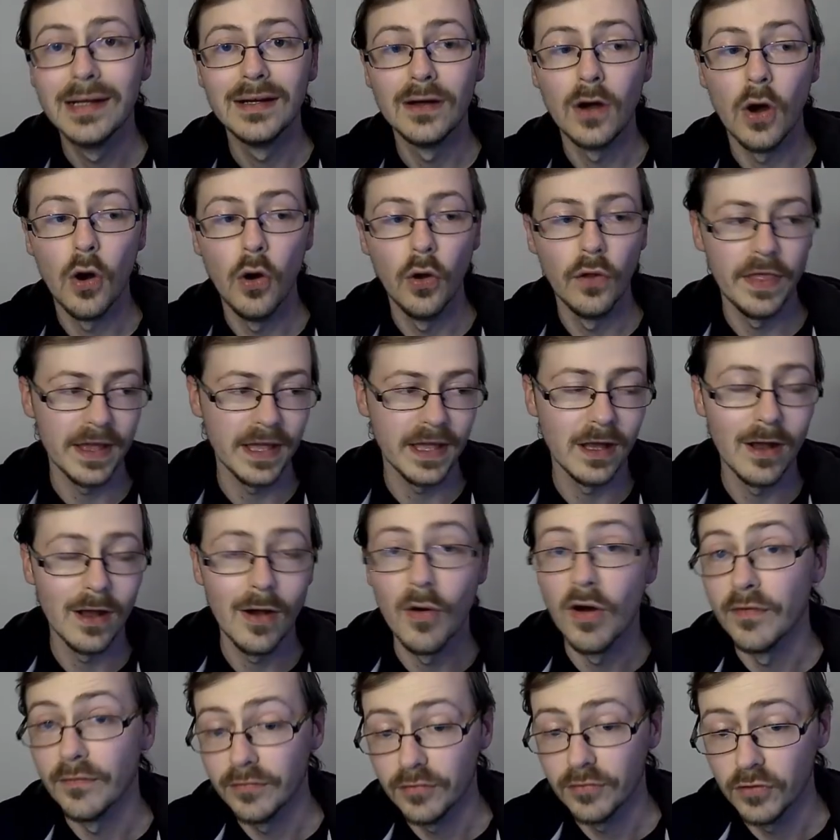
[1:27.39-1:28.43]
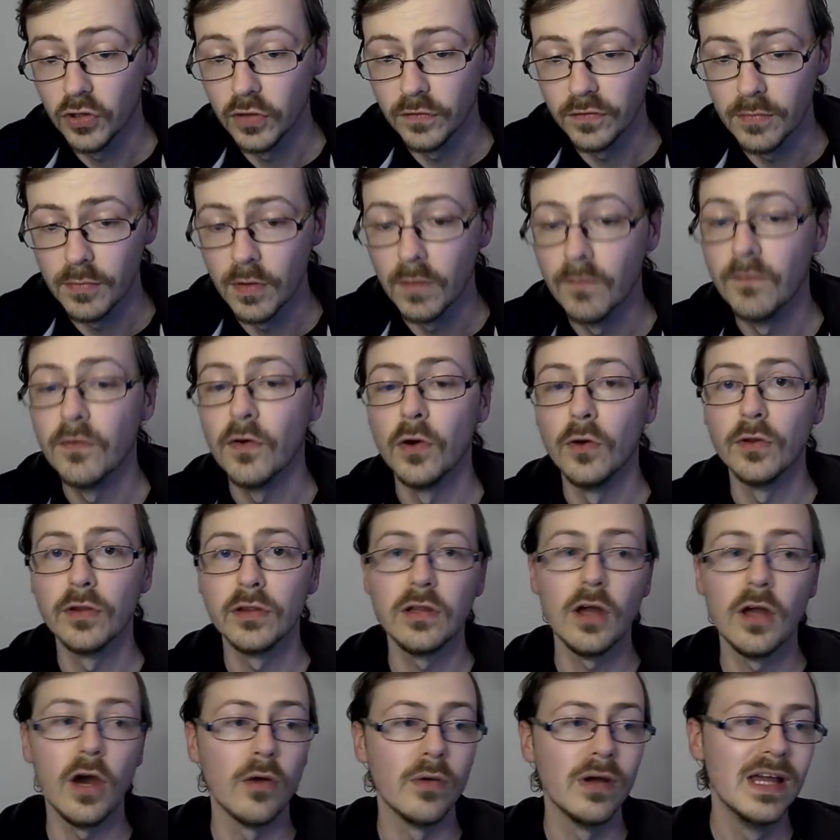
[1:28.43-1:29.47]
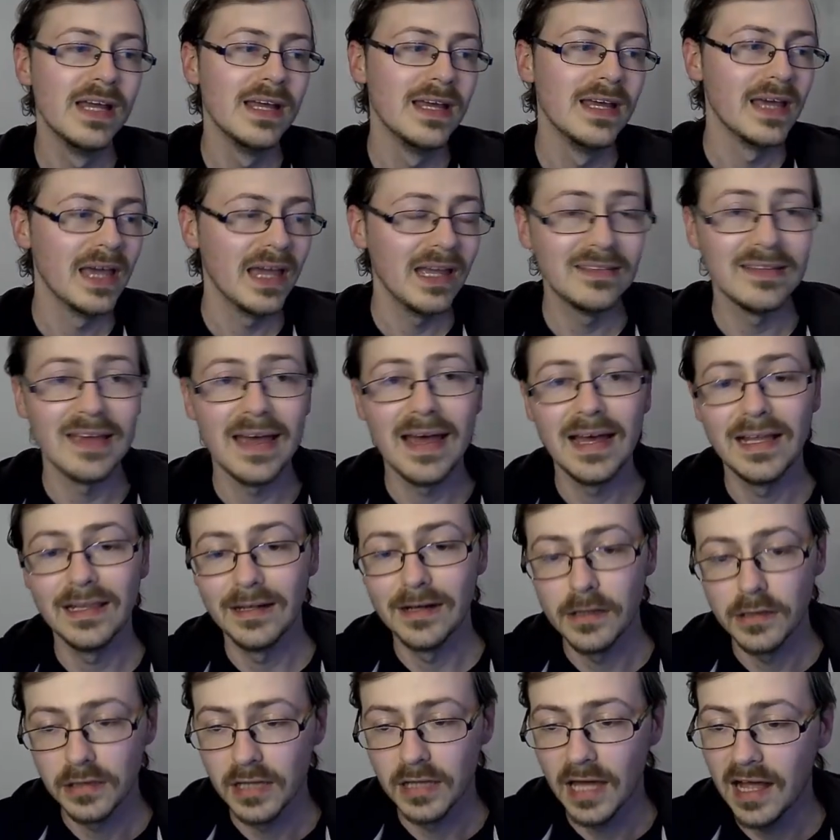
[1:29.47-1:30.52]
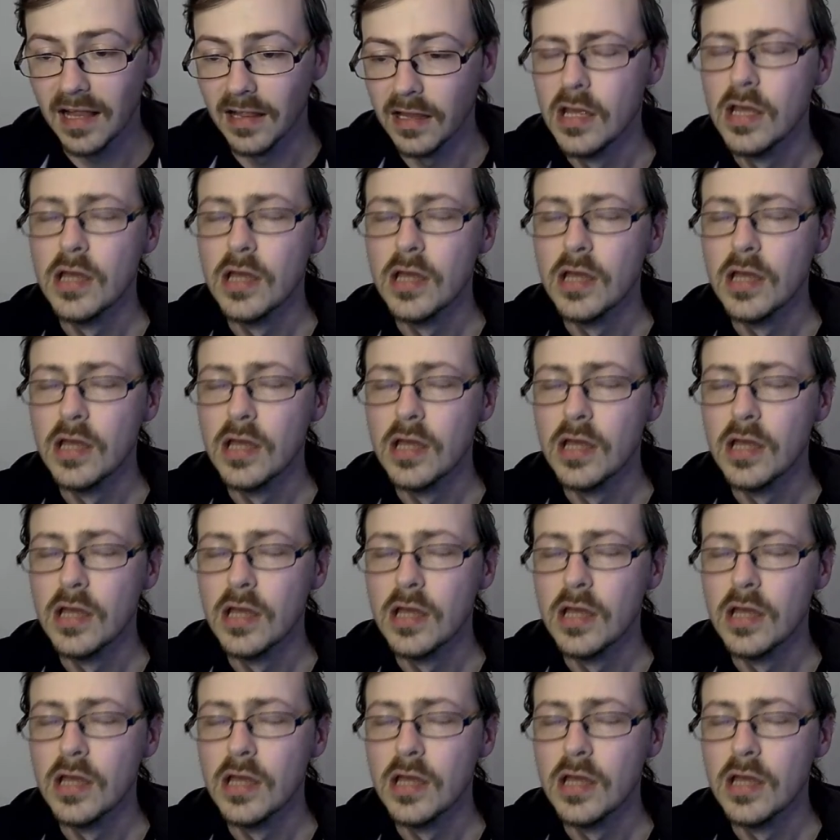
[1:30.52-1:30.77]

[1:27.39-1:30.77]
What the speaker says: or they can go on for another month or so into Hell in a Cell,